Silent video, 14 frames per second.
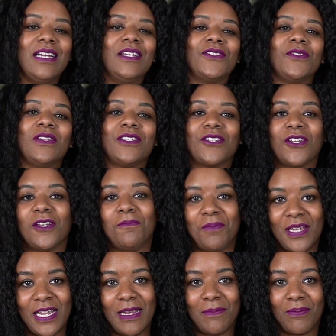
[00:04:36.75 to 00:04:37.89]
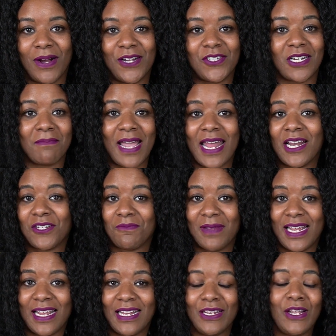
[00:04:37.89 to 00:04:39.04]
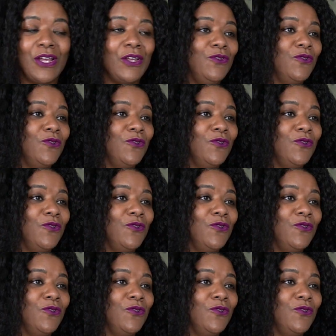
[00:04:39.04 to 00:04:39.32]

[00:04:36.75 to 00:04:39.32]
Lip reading: So this could be project management,